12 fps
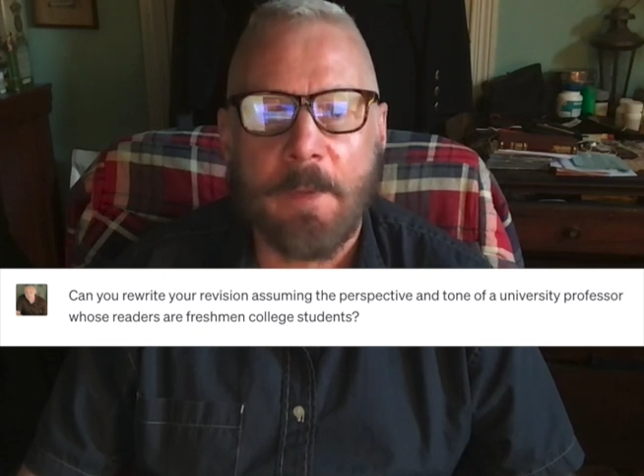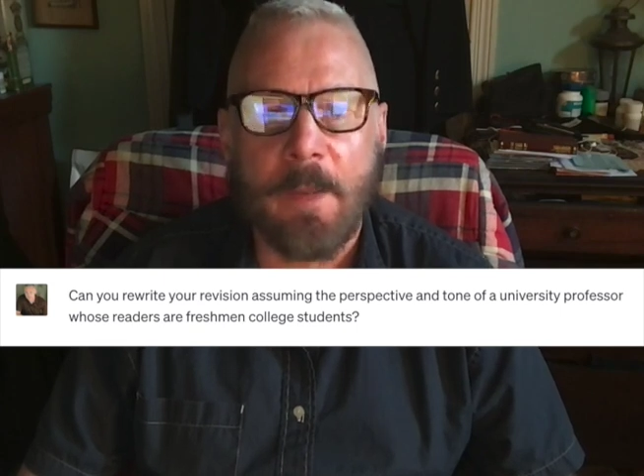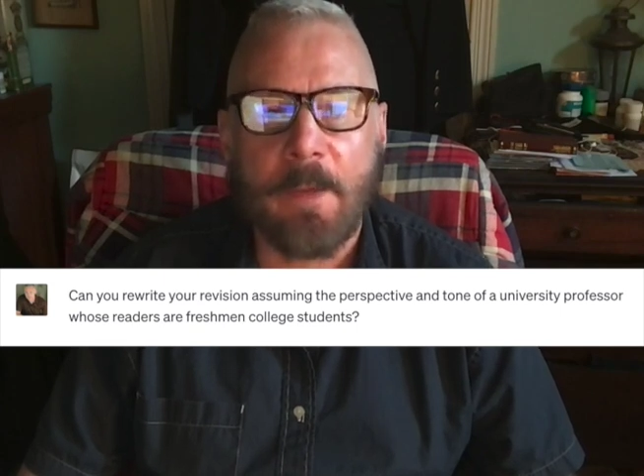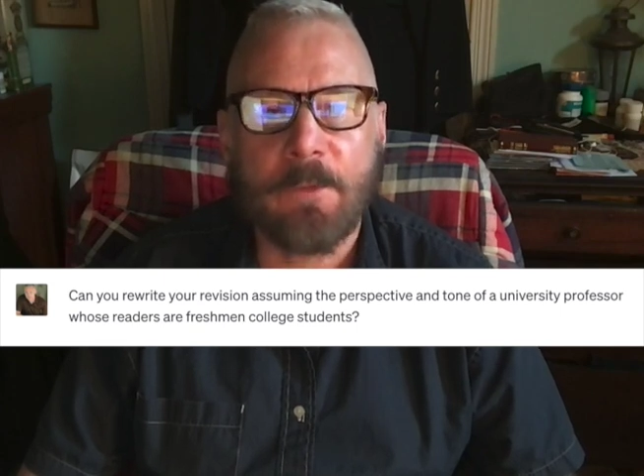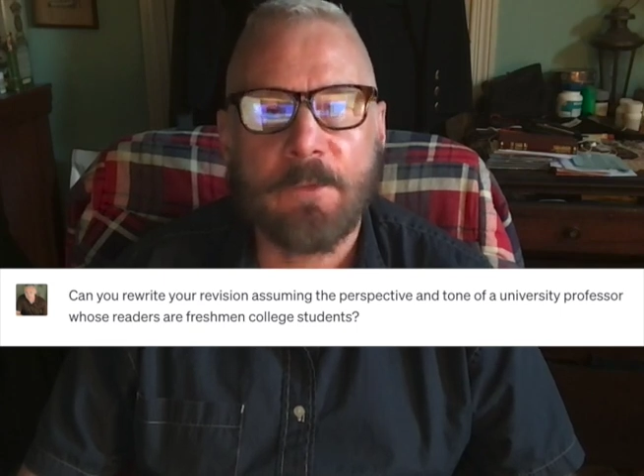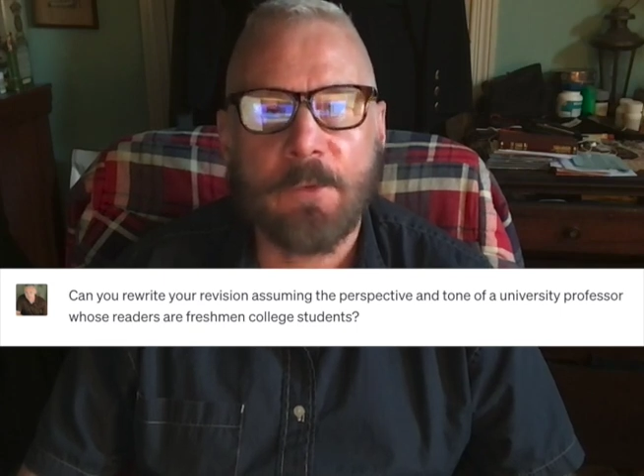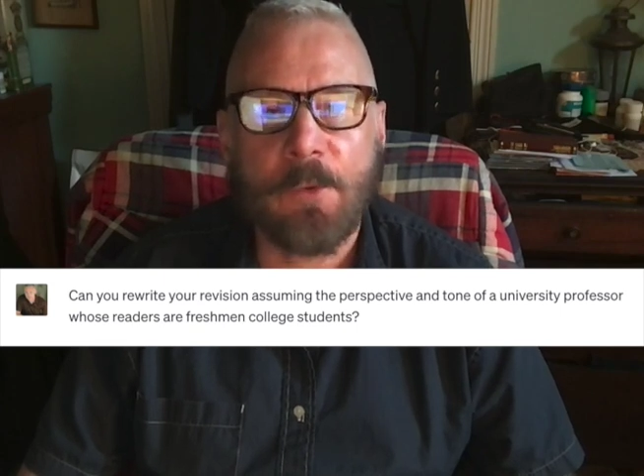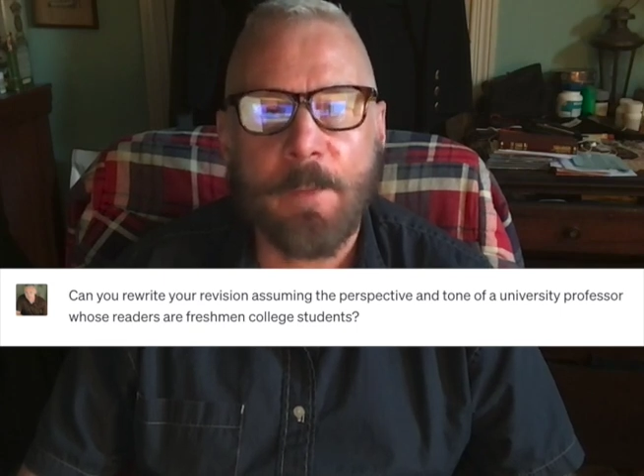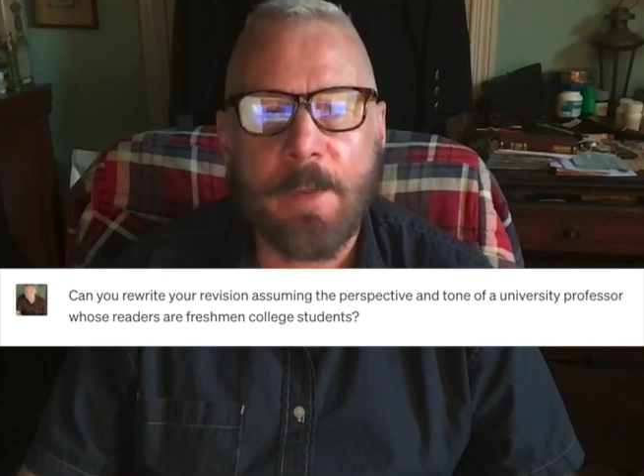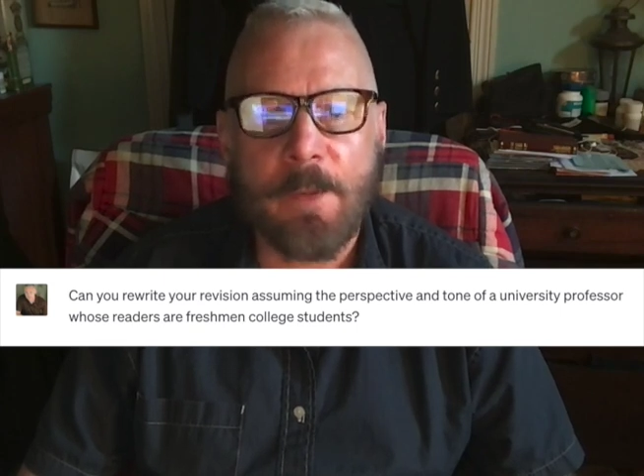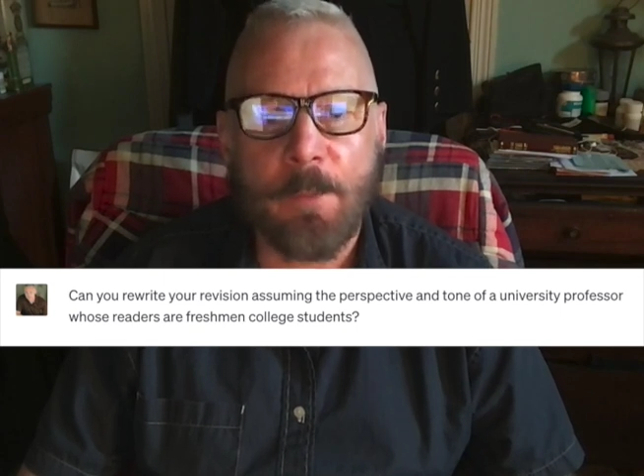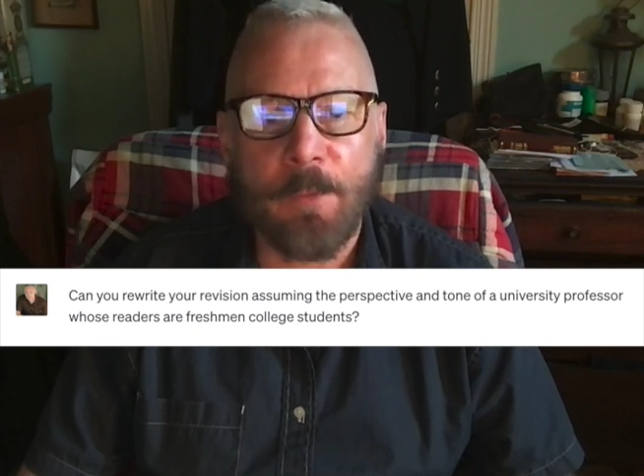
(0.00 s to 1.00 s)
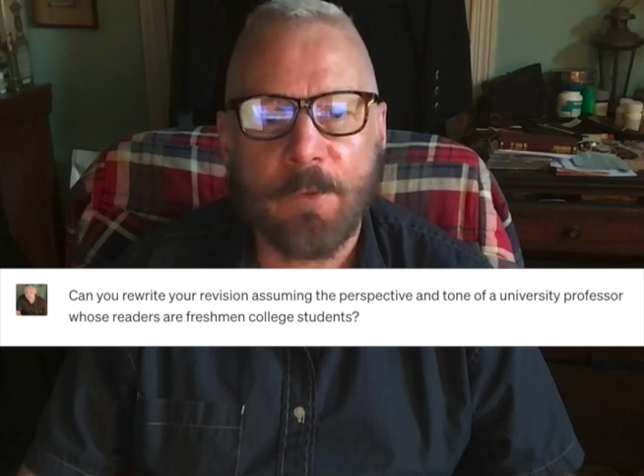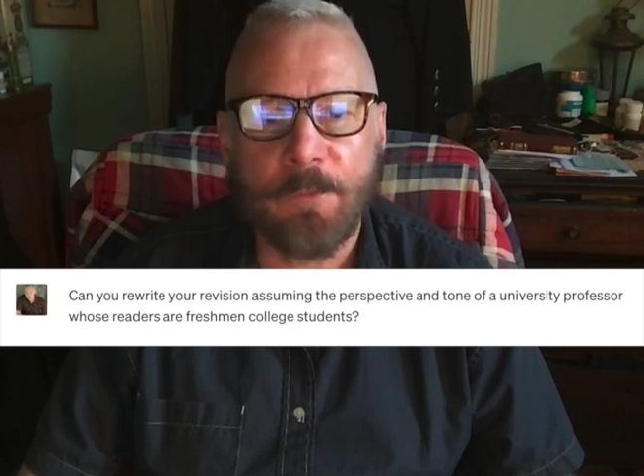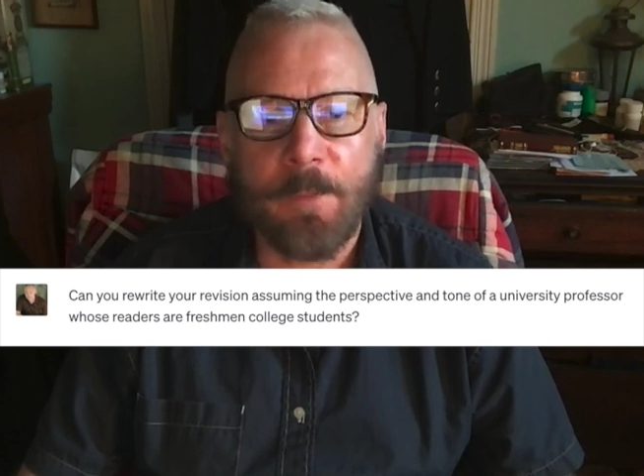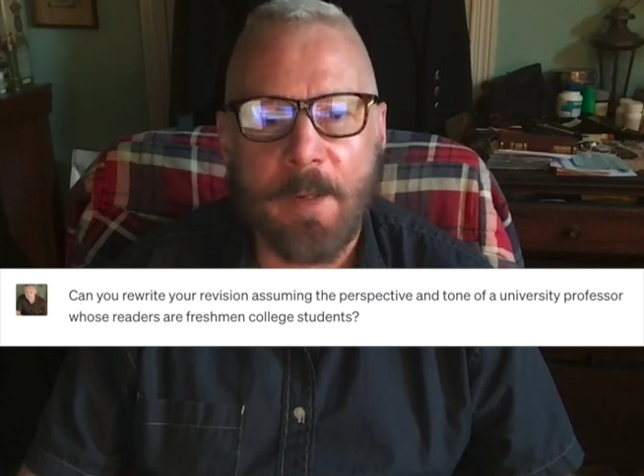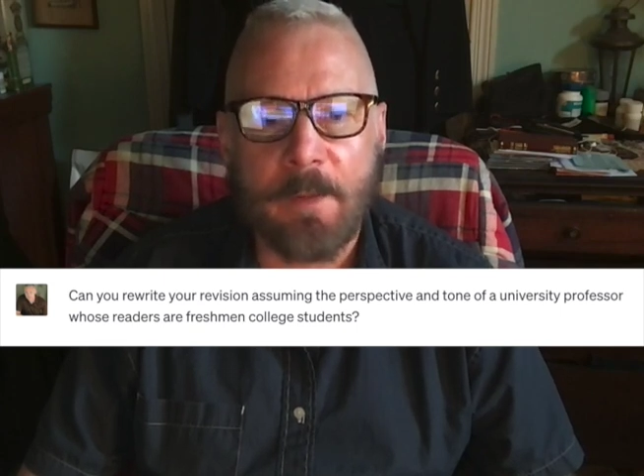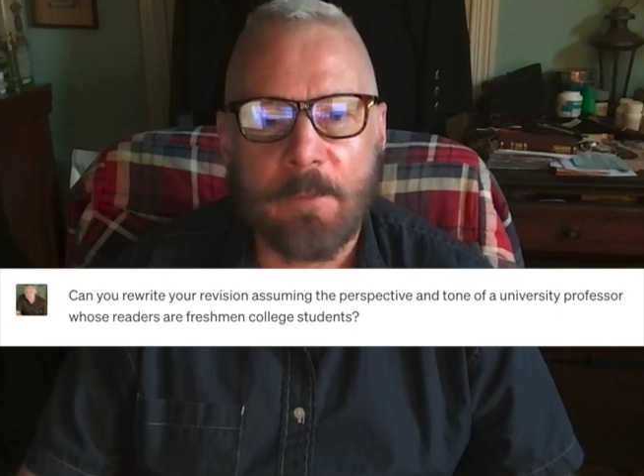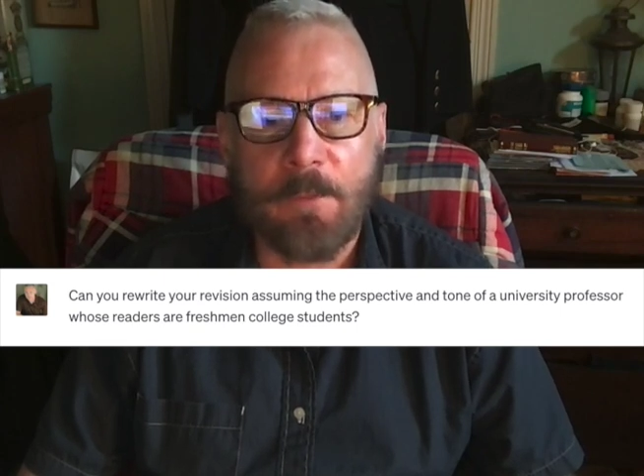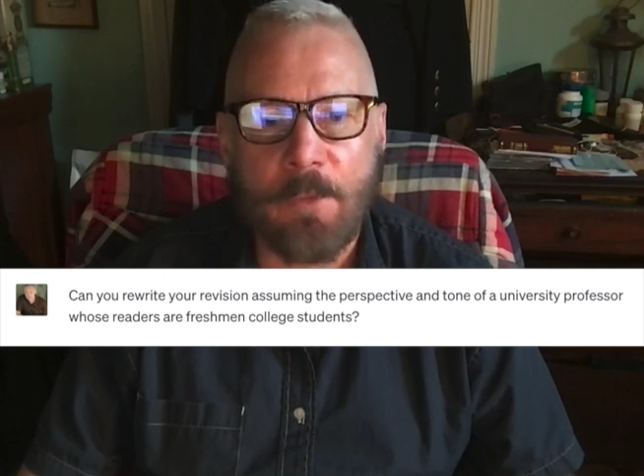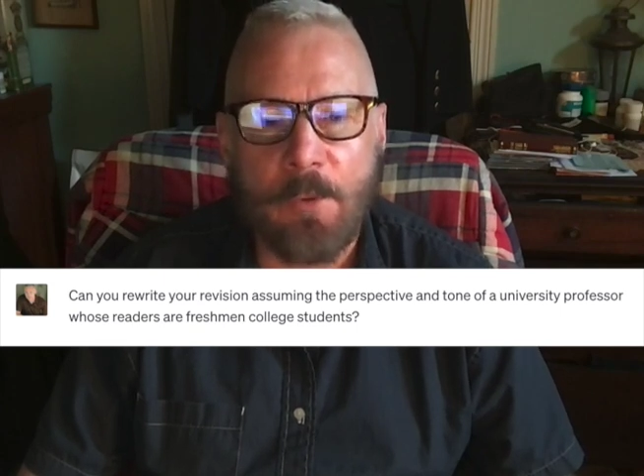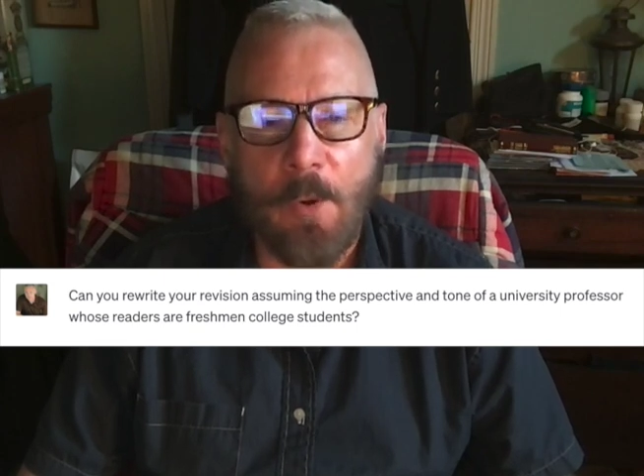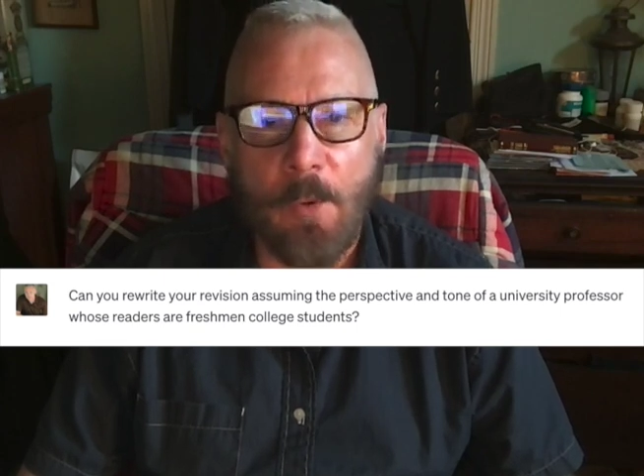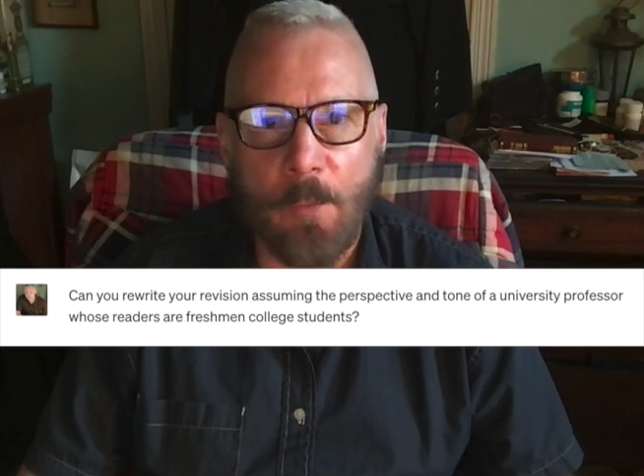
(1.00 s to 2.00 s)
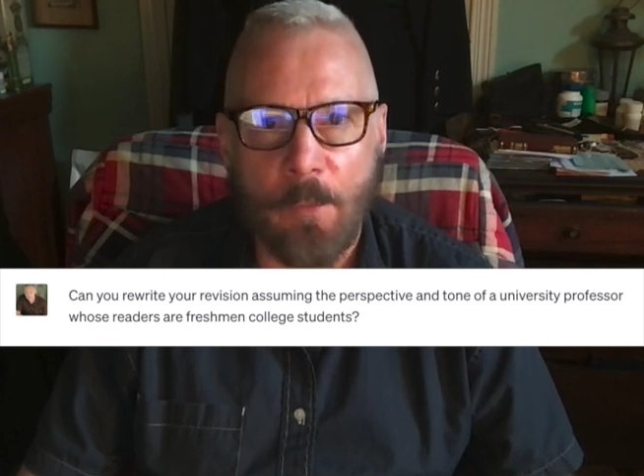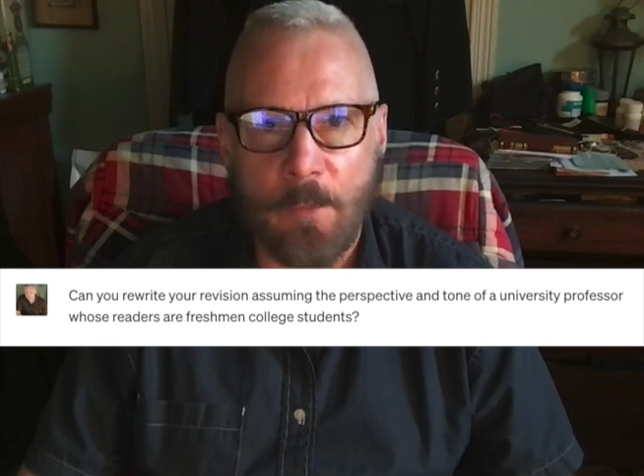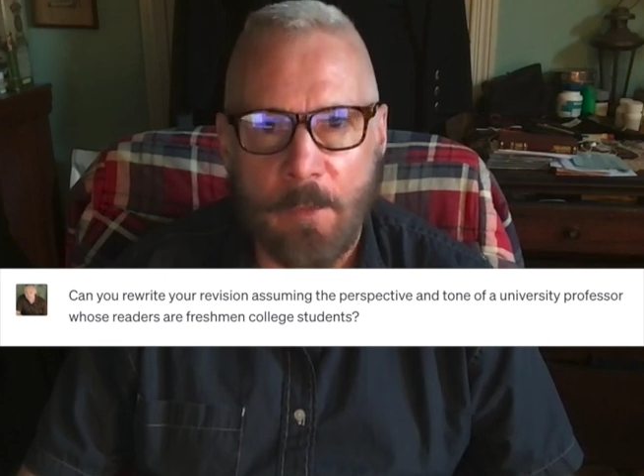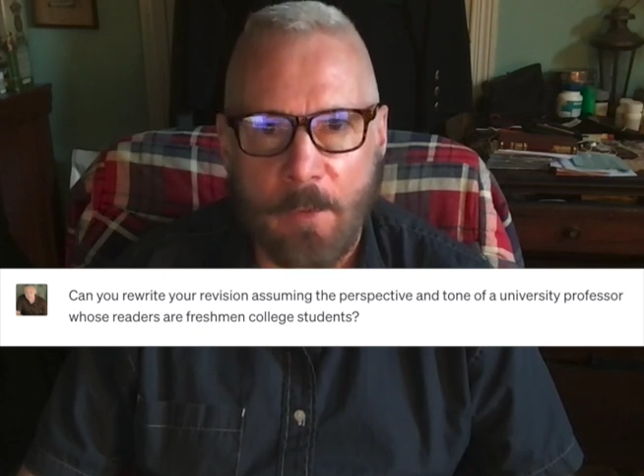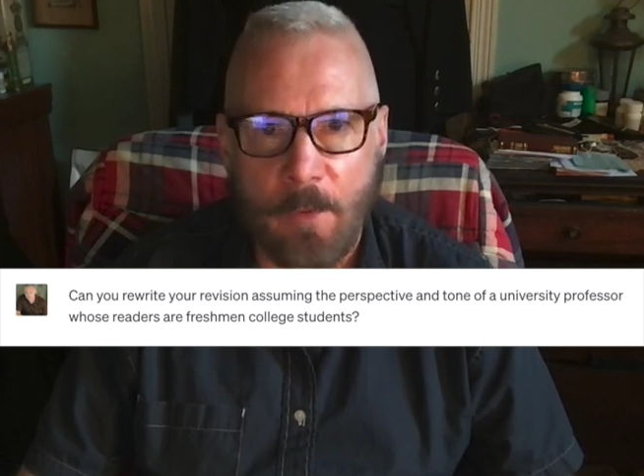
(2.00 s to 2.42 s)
assuming the perspective and tone